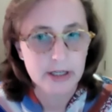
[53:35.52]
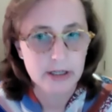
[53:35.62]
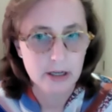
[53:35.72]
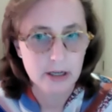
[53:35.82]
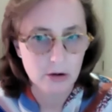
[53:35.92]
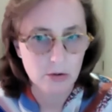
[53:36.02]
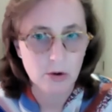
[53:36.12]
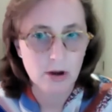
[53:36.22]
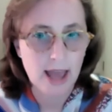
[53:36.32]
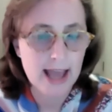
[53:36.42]
you know,
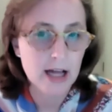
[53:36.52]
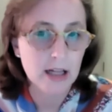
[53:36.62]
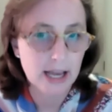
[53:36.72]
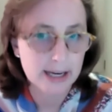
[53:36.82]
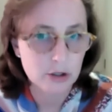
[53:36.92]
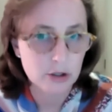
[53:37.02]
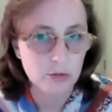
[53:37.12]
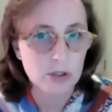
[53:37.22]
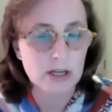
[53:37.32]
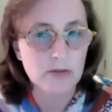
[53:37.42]
a collector
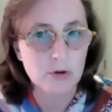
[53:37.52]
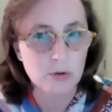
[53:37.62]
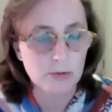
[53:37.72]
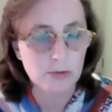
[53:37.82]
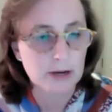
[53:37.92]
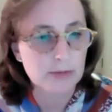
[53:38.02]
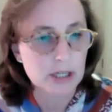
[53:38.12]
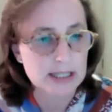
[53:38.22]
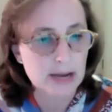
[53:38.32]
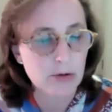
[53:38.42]
would give a group of
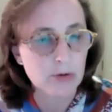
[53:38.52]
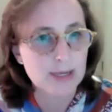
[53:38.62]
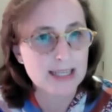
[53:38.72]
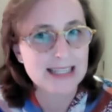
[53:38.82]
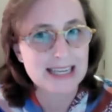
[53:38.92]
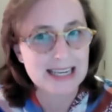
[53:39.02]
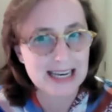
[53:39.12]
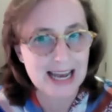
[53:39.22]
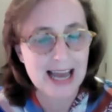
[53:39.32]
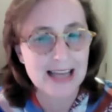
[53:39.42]
objects and they would be
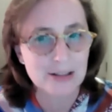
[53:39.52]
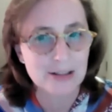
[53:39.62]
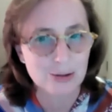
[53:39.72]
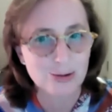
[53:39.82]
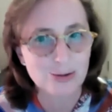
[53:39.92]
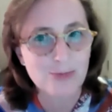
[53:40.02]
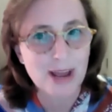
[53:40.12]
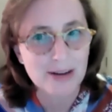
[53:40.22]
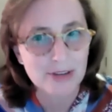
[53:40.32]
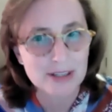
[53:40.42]
seen as the sort of
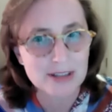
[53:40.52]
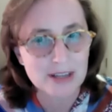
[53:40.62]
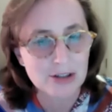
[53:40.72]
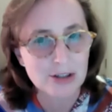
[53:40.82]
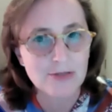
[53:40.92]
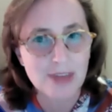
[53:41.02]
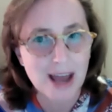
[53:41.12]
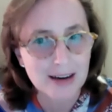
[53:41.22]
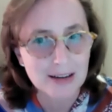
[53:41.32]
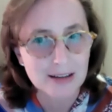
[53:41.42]
manifestation of
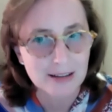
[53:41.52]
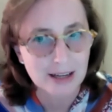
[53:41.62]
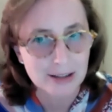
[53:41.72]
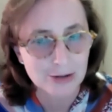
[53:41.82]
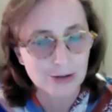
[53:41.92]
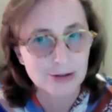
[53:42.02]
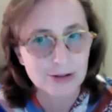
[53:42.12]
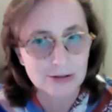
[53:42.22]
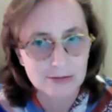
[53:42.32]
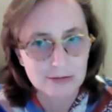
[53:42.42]
that
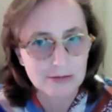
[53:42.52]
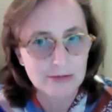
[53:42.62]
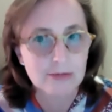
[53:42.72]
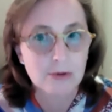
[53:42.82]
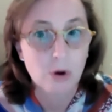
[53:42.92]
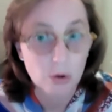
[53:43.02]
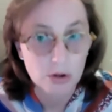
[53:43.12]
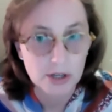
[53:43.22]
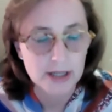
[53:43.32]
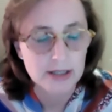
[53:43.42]
collector's
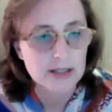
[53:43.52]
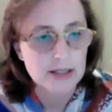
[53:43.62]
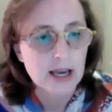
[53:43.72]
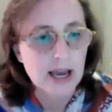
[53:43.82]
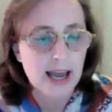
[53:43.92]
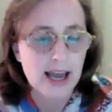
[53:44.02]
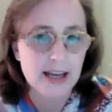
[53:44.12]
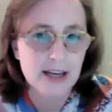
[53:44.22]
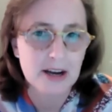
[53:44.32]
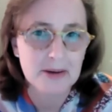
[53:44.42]
holdings.
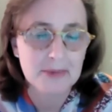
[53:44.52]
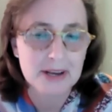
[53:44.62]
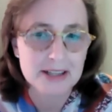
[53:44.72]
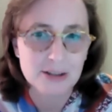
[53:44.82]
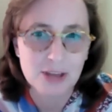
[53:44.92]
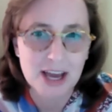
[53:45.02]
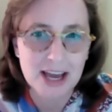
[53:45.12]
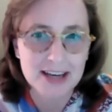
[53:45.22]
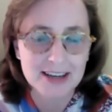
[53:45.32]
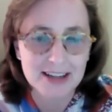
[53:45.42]
And um, and so that